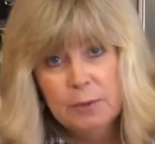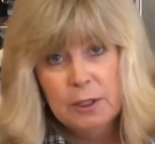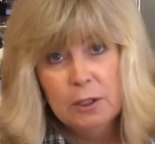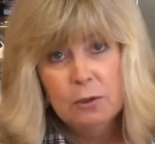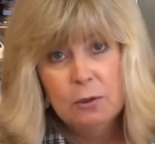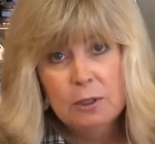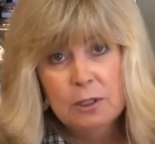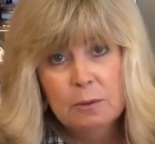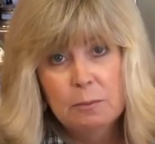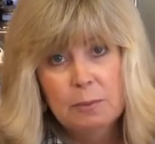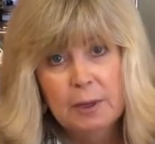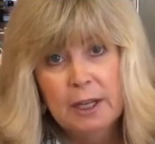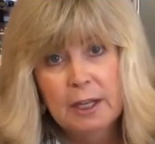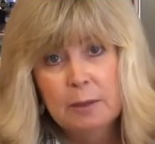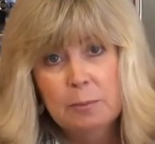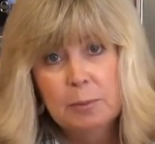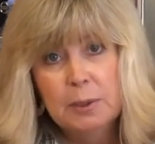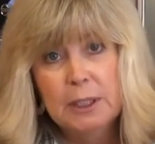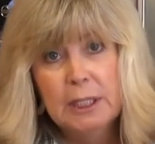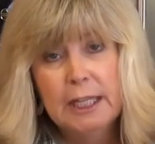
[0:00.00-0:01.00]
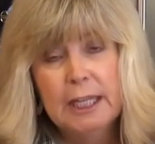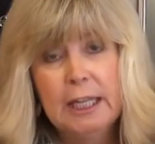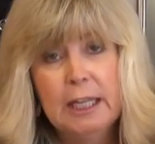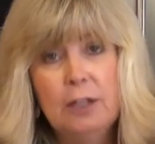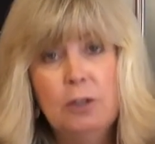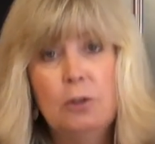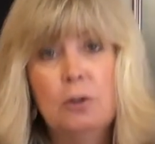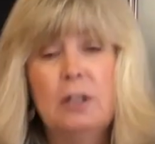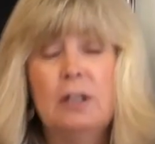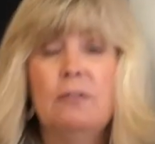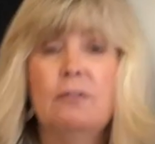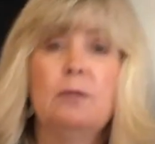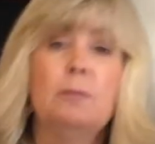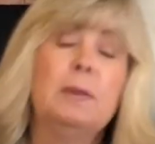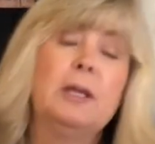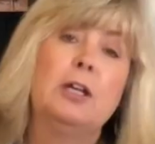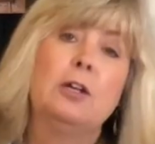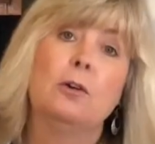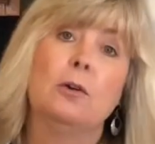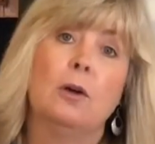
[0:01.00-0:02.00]
you can buy plain. You can even
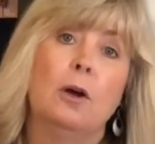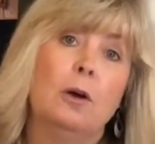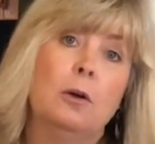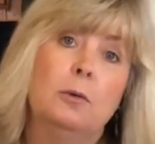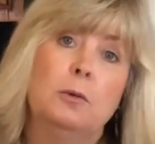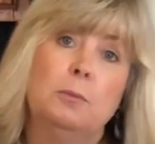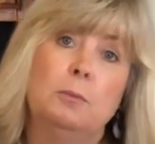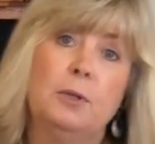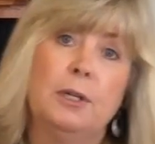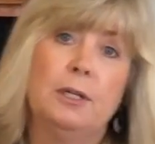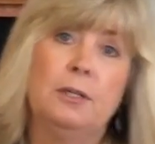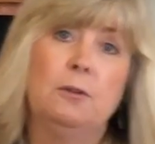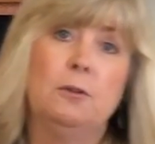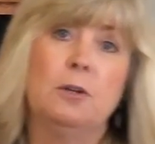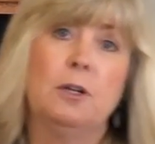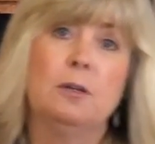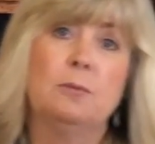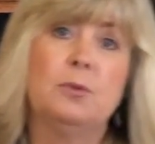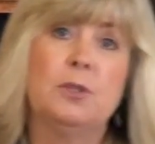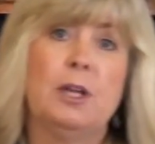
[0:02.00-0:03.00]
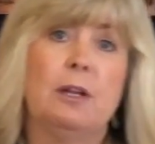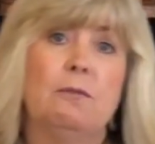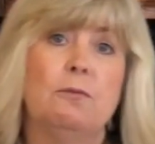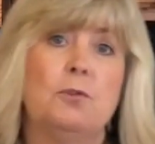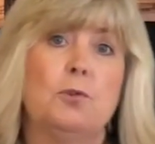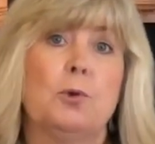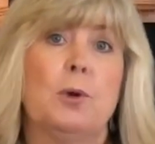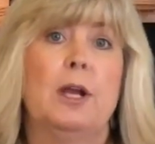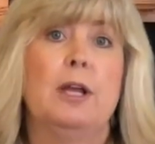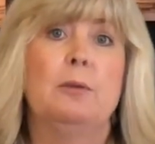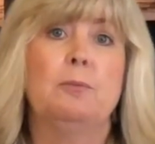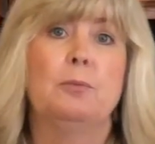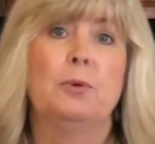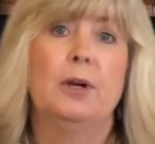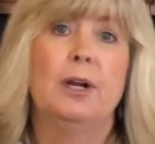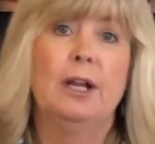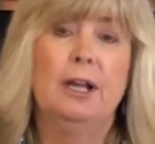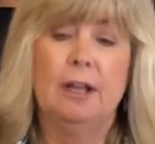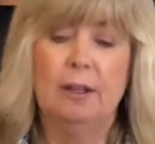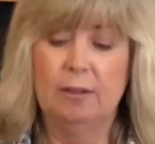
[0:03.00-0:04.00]
make your own breadcrumbs out of dried
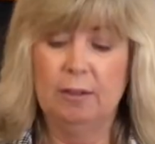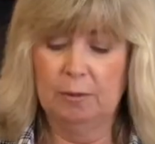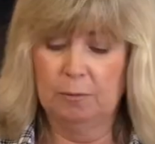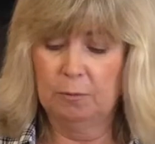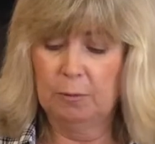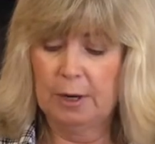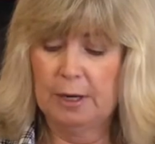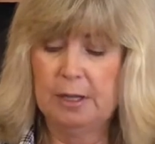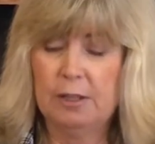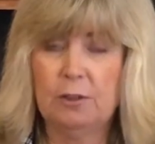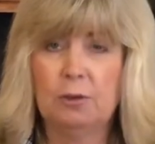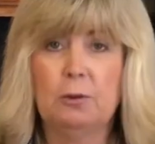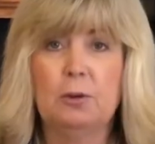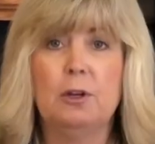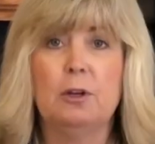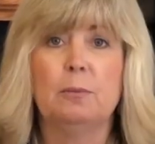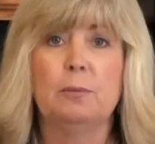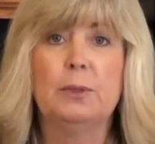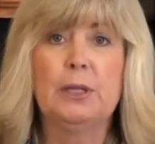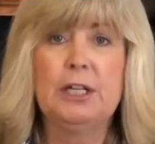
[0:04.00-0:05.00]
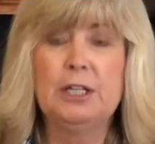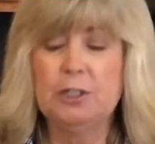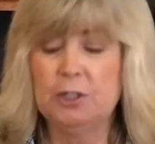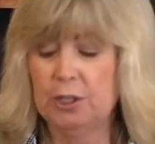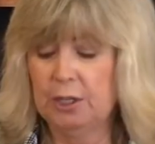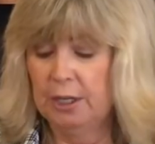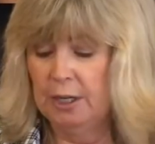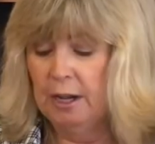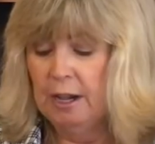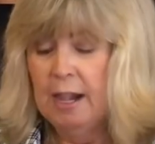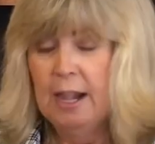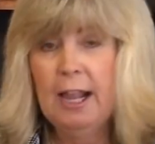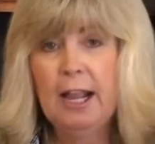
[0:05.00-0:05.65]
bread and run it through your blender,